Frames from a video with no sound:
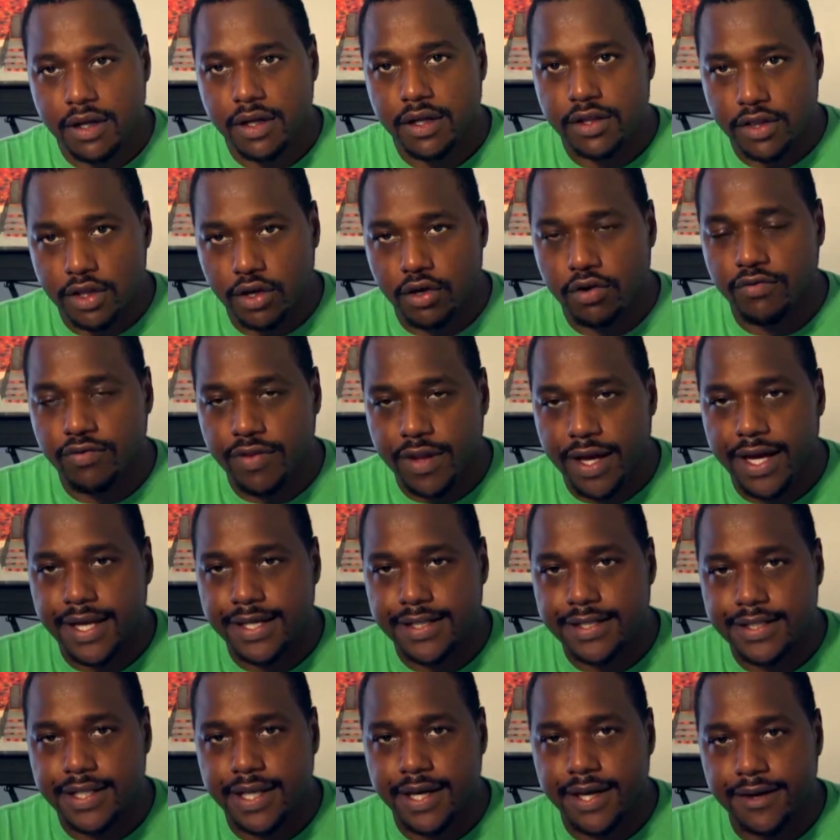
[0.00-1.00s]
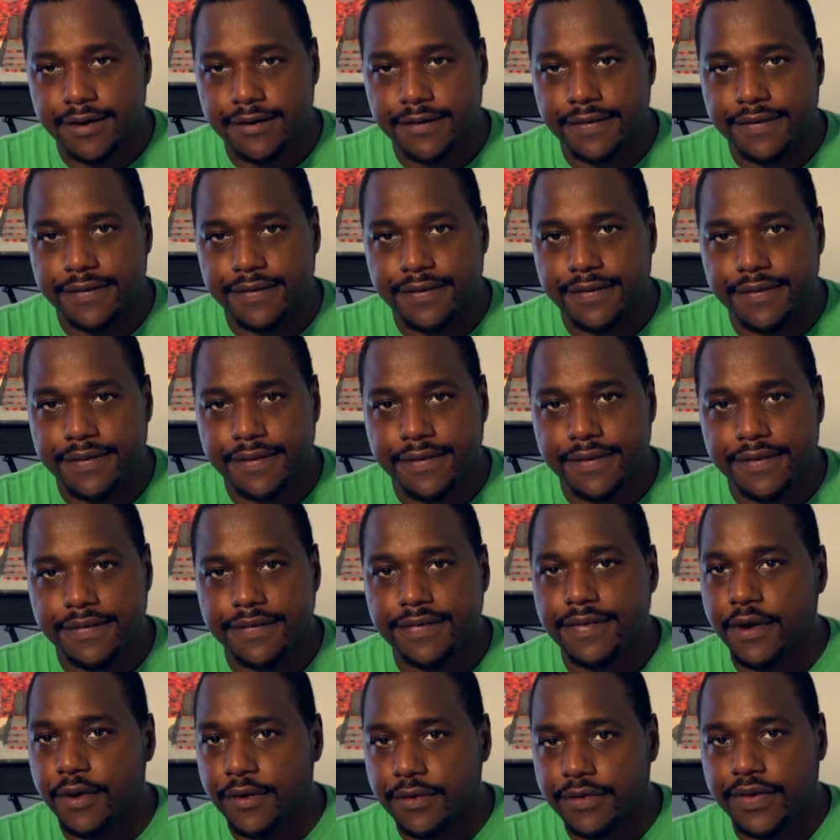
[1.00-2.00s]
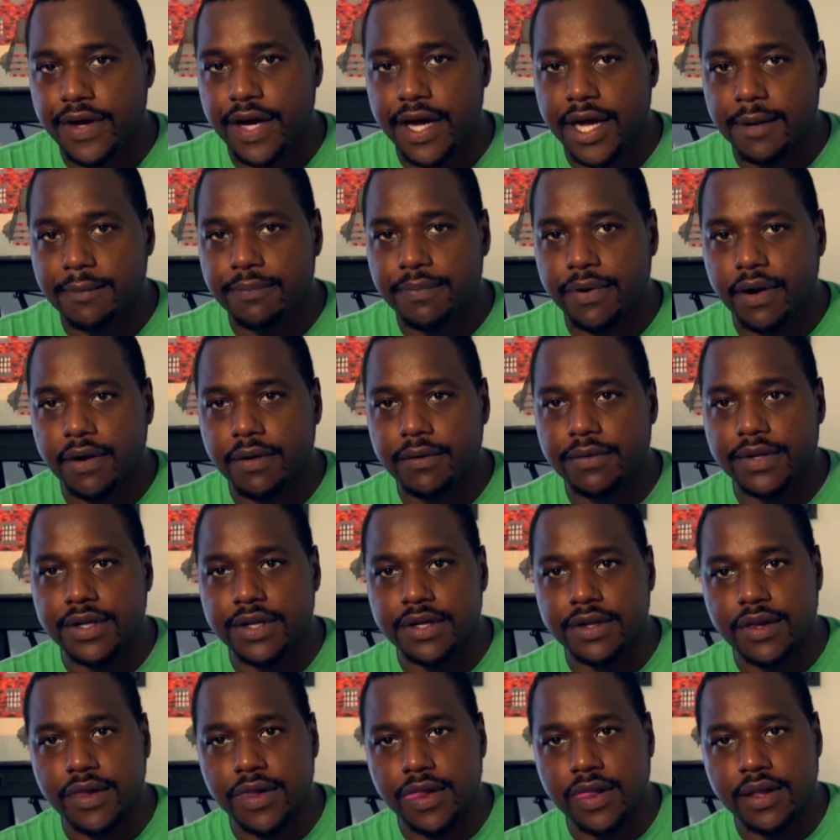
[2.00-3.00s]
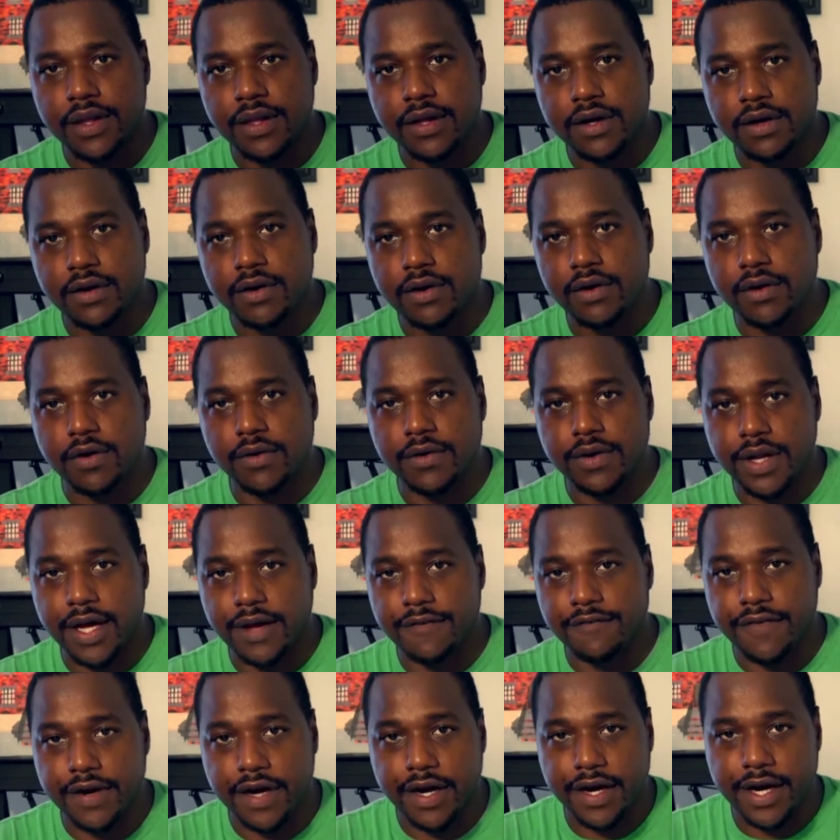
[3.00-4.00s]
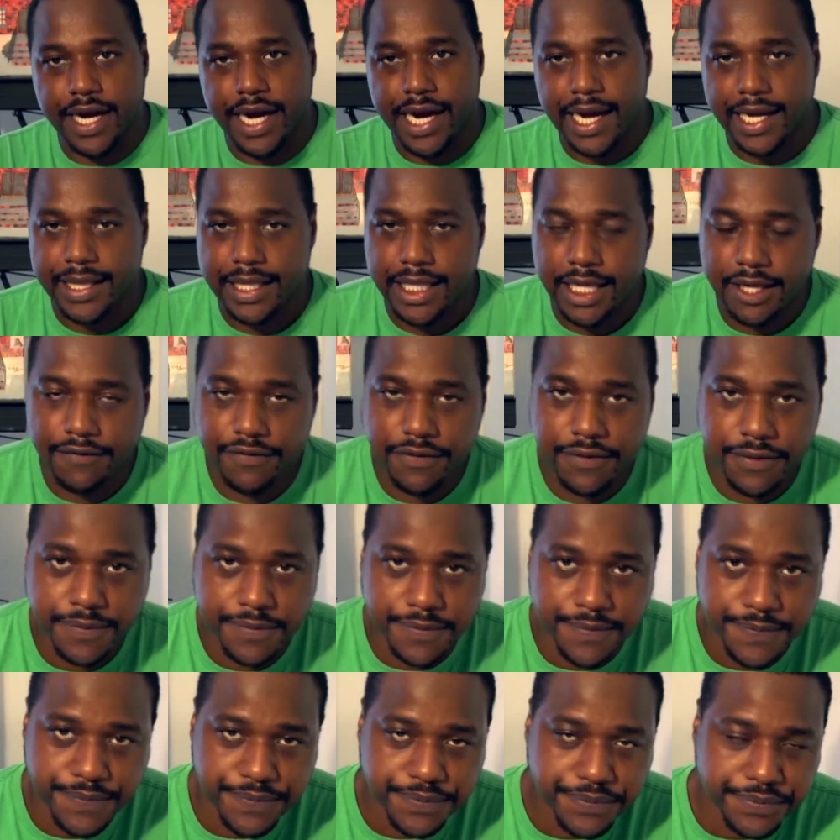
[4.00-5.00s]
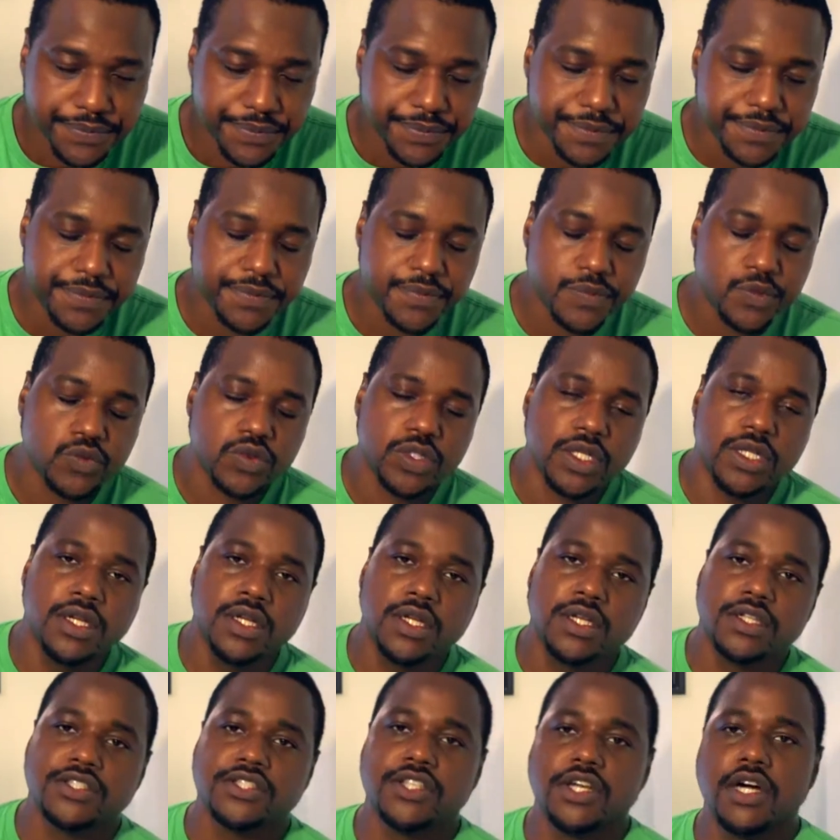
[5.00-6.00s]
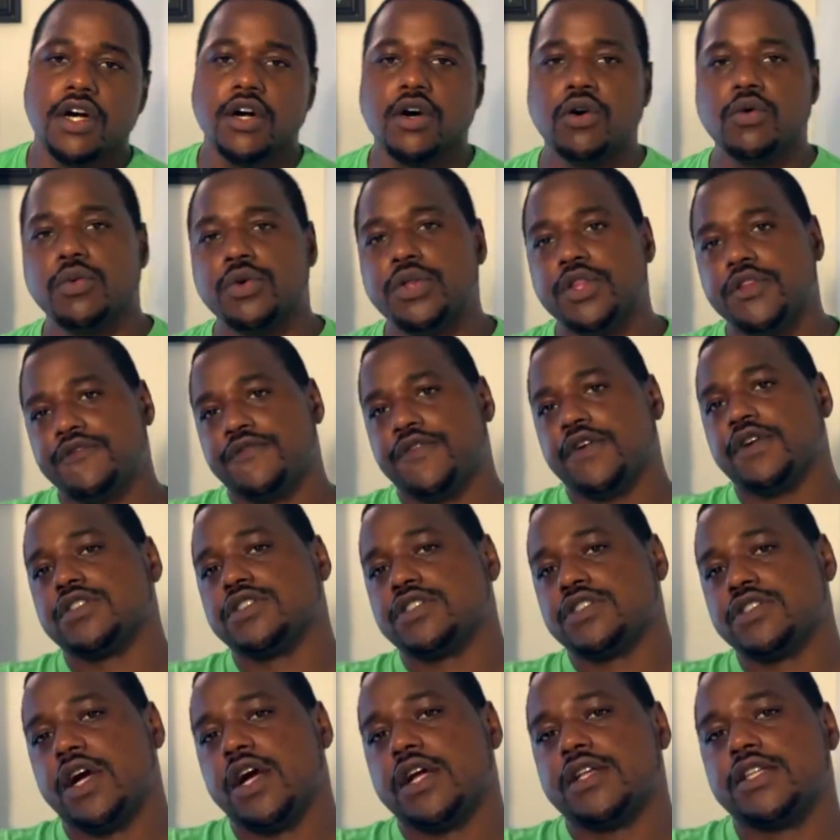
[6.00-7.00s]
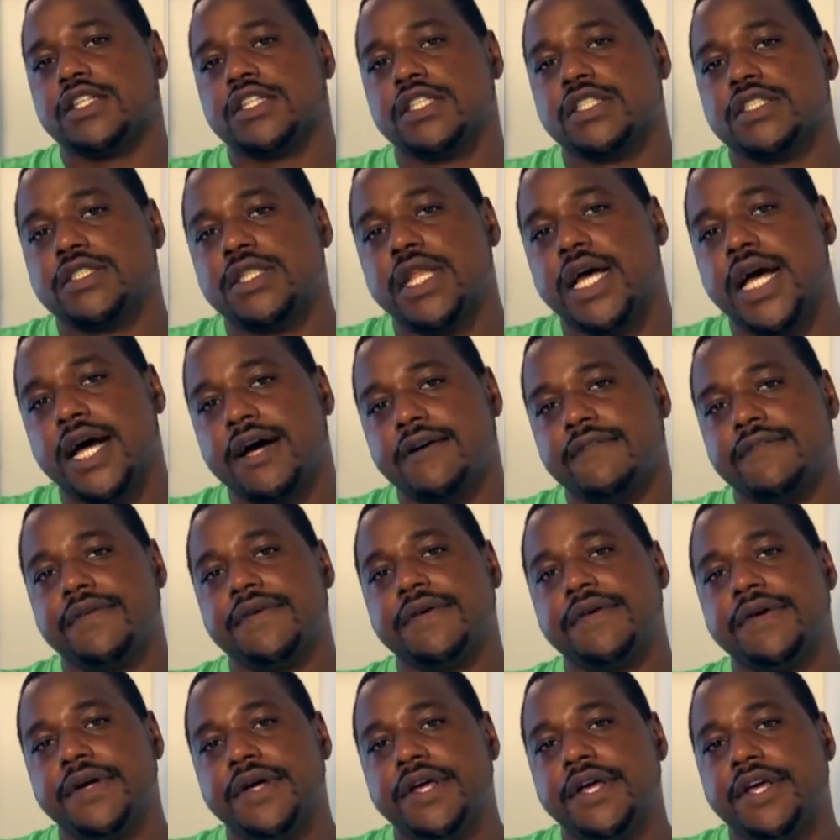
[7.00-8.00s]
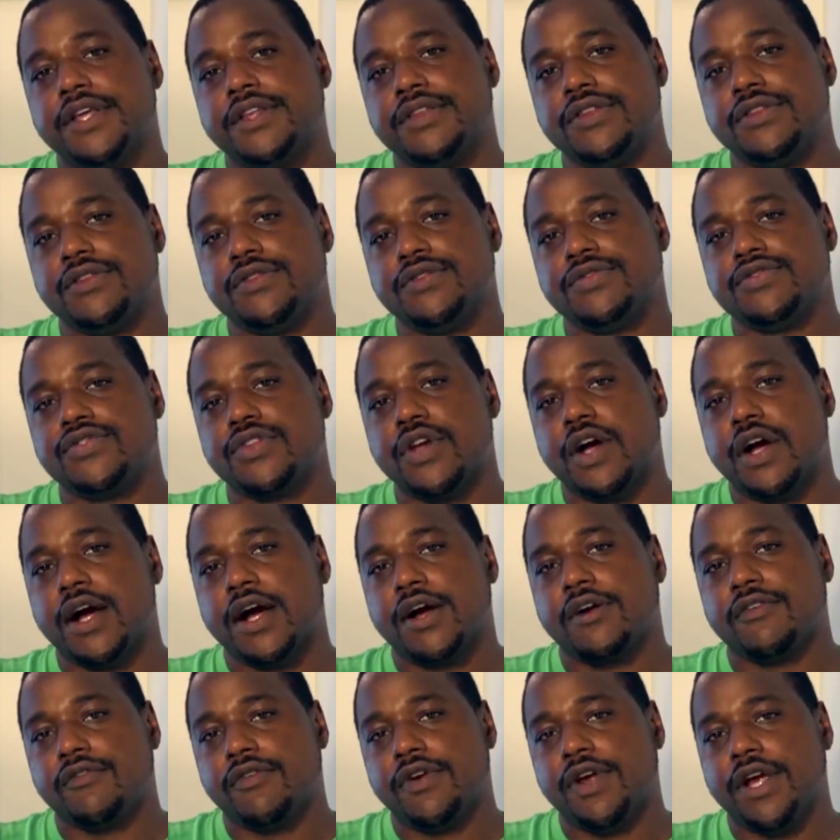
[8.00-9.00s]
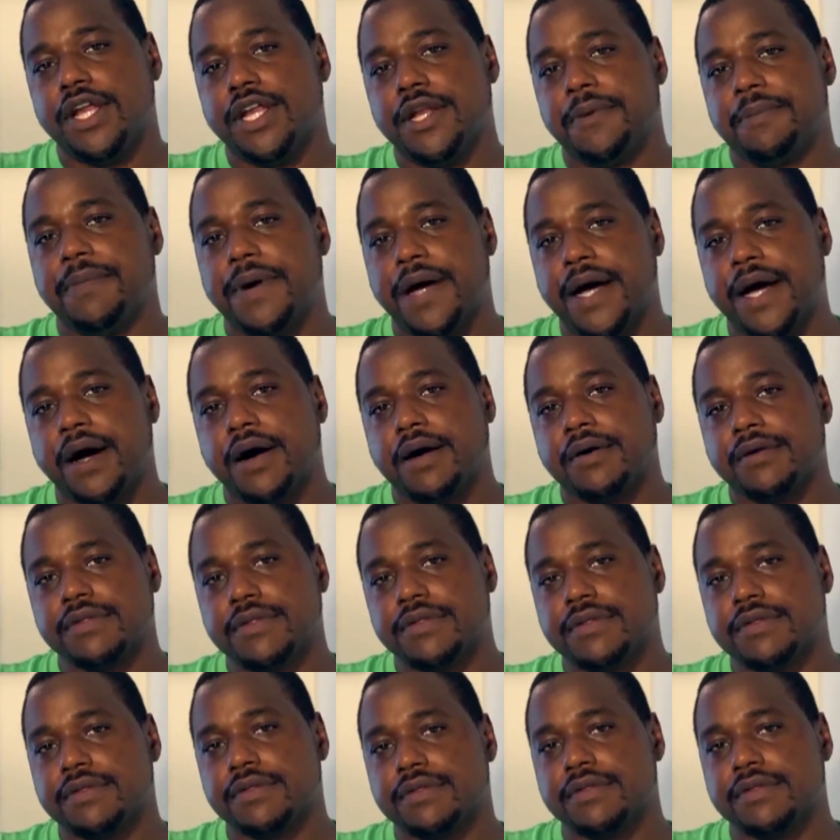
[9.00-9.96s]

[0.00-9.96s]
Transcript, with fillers: know thyself. Know thy opponent on a very high level. So when you first start this novel, you start reading about